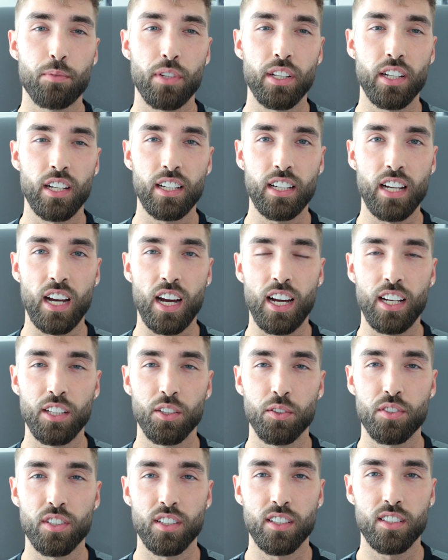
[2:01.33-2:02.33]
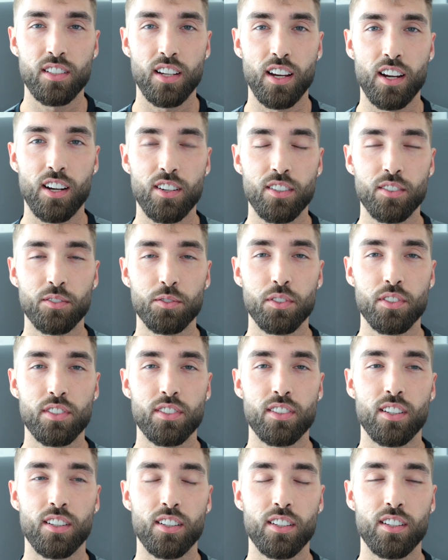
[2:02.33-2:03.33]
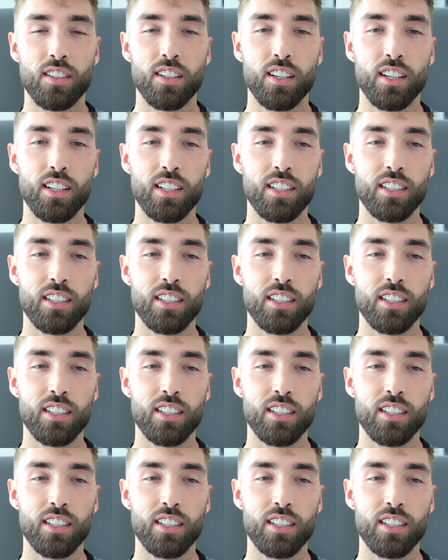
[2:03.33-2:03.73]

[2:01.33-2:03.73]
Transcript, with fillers: Being a guy losing his hair, it was uh,